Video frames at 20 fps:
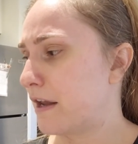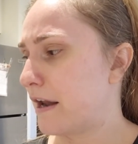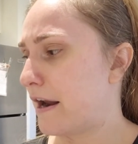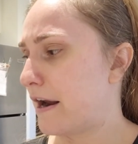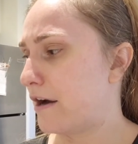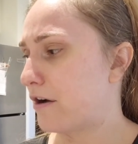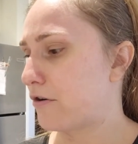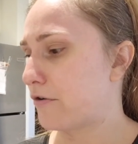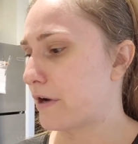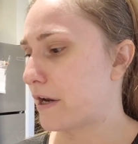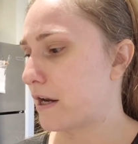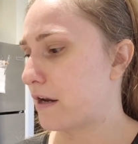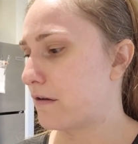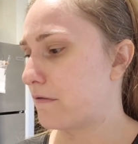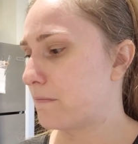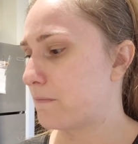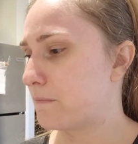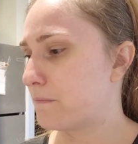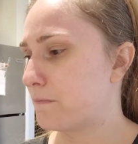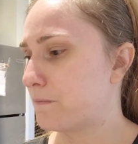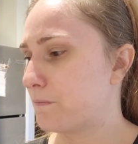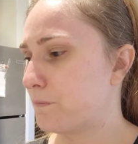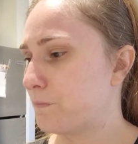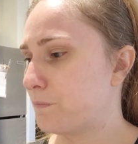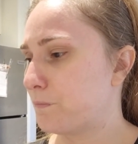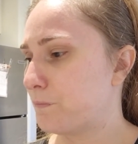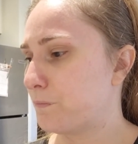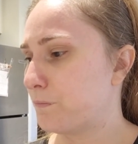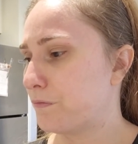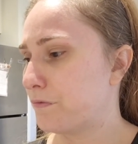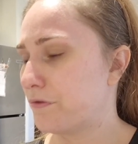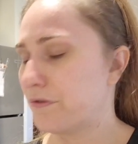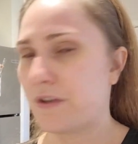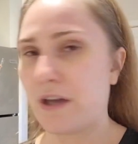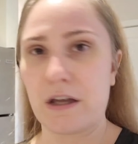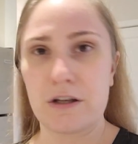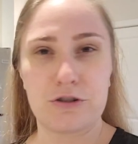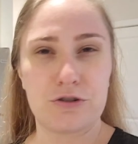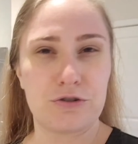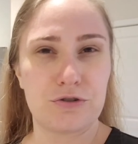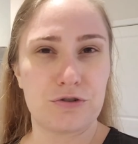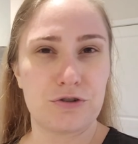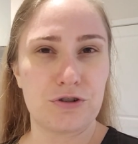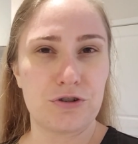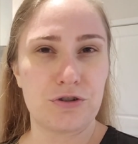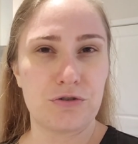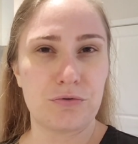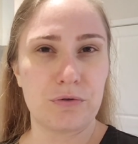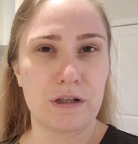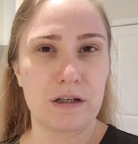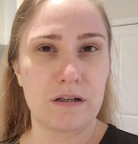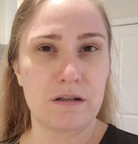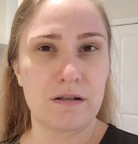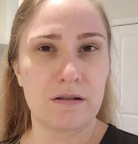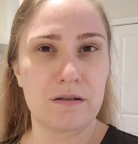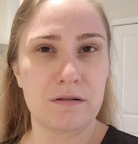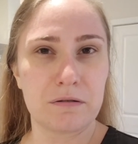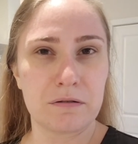airy than chewy.